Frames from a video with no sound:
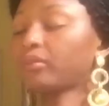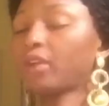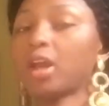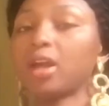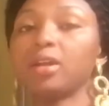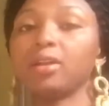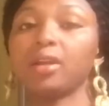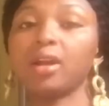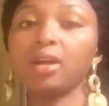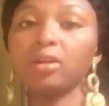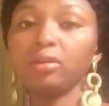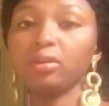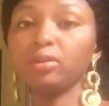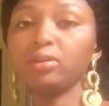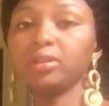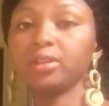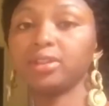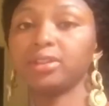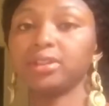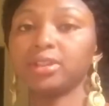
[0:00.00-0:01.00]
and how
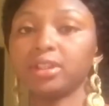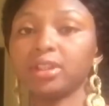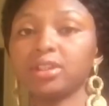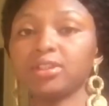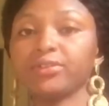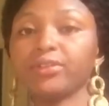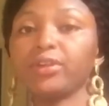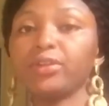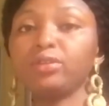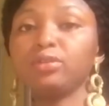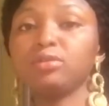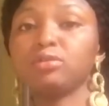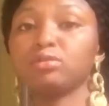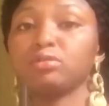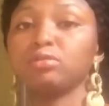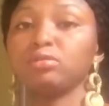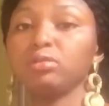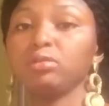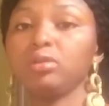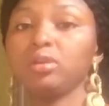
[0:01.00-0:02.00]
long it takes for you
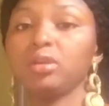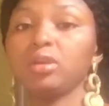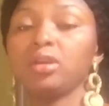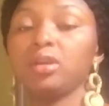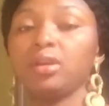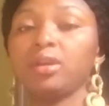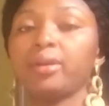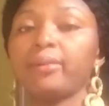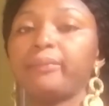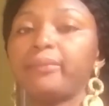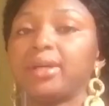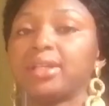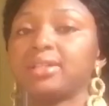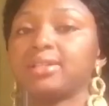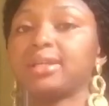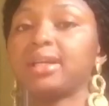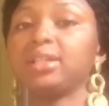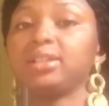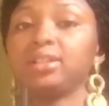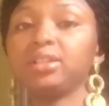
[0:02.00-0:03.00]
to
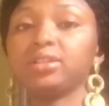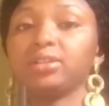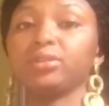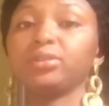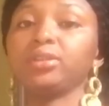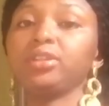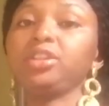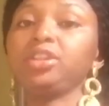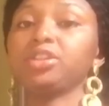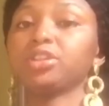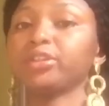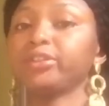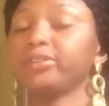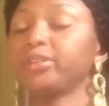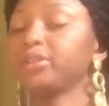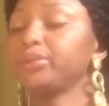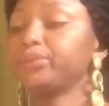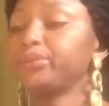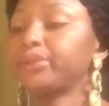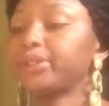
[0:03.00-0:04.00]
massage it on each of
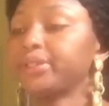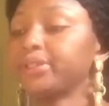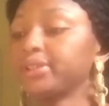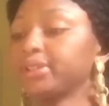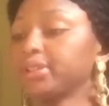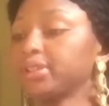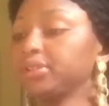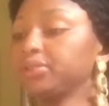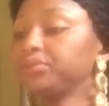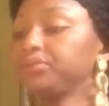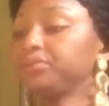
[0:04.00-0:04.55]
the breasts.